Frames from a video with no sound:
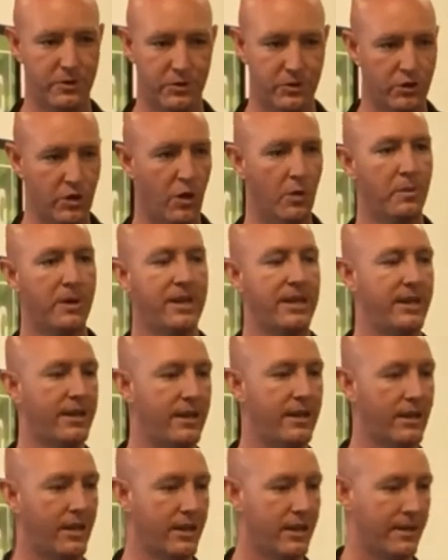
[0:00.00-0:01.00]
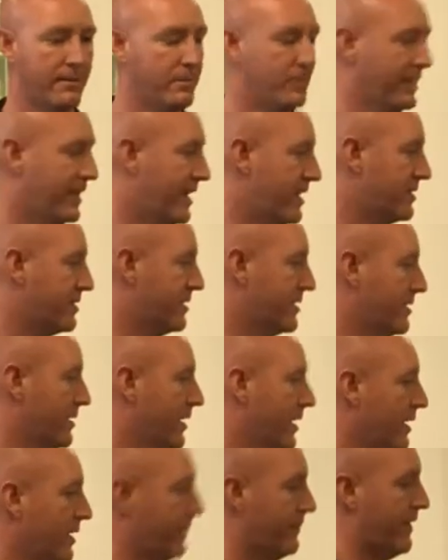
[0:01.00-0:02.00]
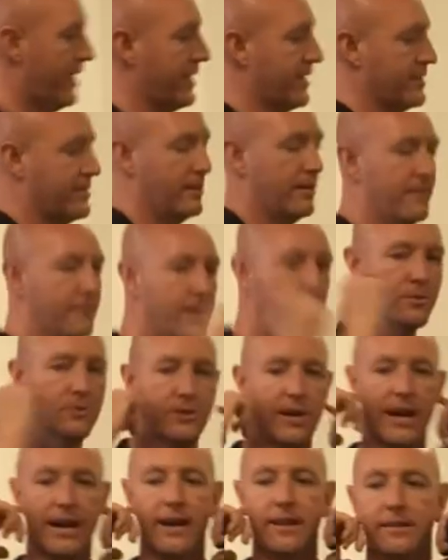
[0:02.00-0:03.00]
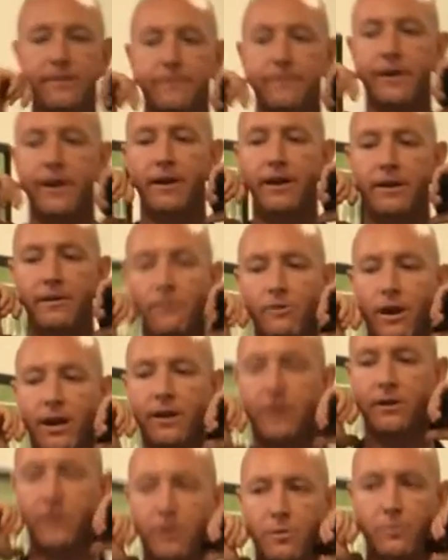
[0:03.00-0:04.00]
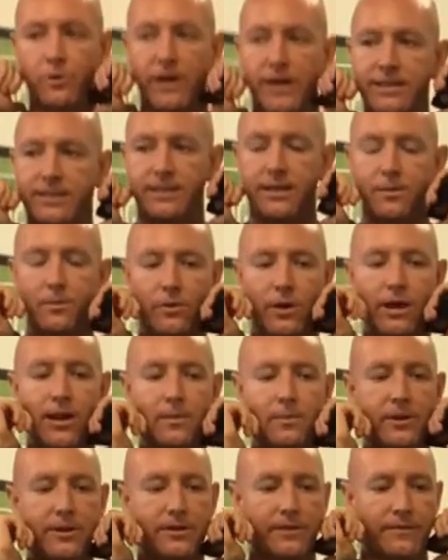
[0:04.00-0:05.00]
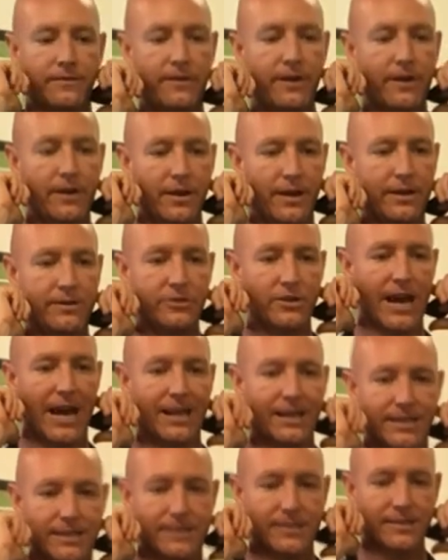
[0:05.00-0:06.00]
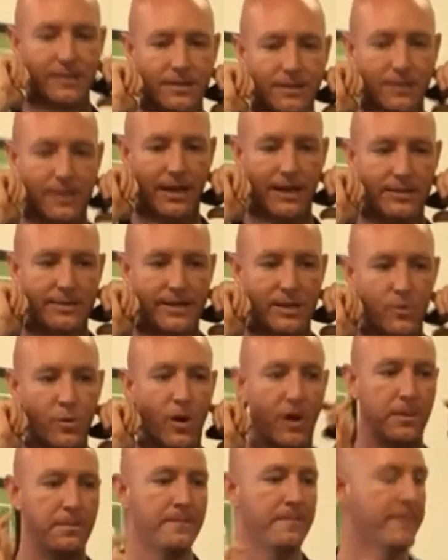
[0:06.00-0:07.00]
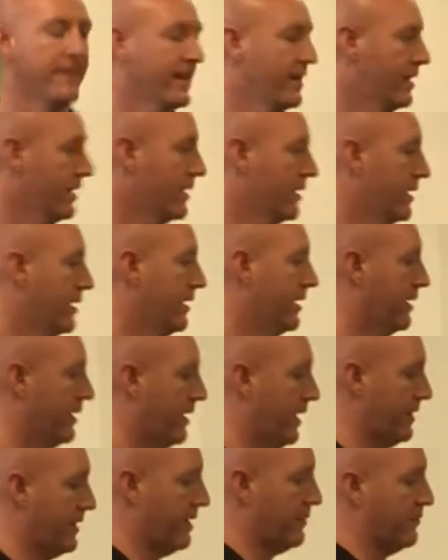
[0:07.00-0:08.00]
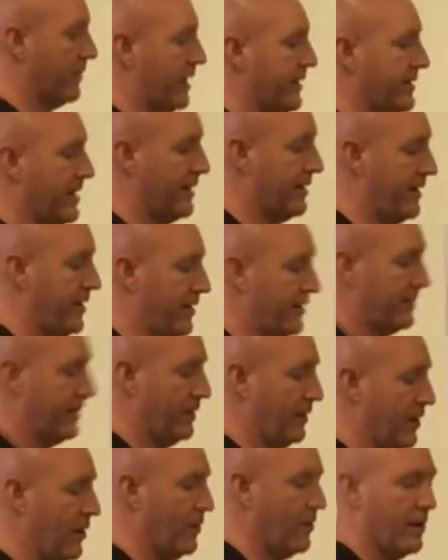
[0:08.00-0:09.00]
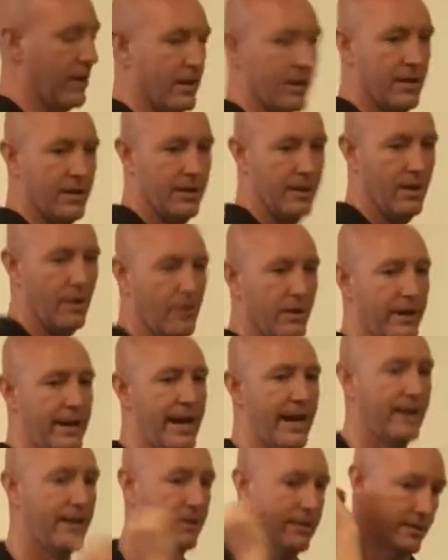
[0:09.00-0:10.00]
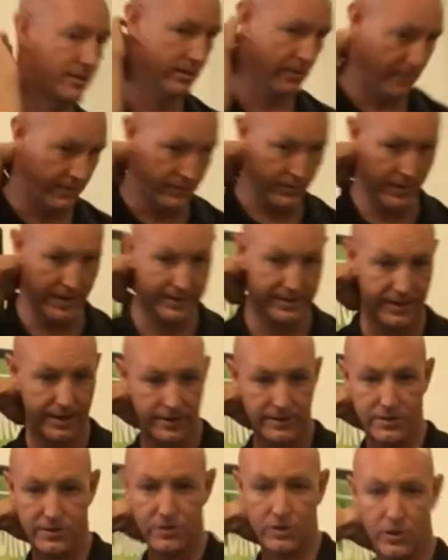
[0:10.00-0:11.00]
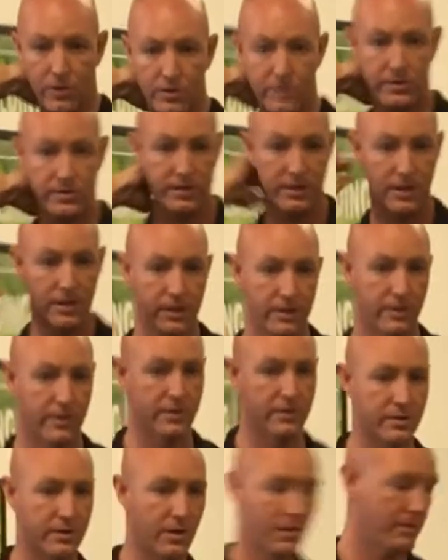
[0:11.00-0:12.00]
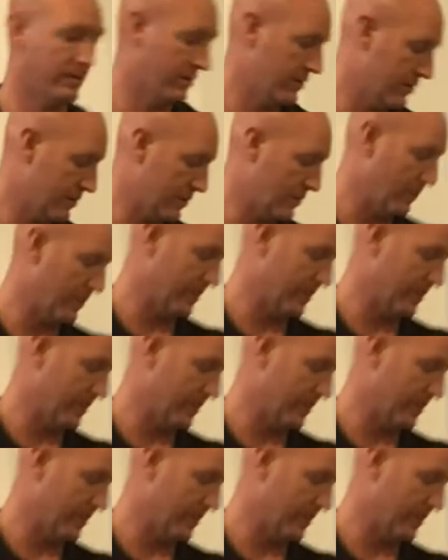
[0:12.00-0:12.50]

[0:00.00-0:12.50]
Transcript: so many healing implications. Vagus nerve comes right out the very, right under your brainstem, right up here at the very, at your atlas. Okay, T1. And then right down here at the lower lower neck, those nerves right there in the shoulders, those go those are the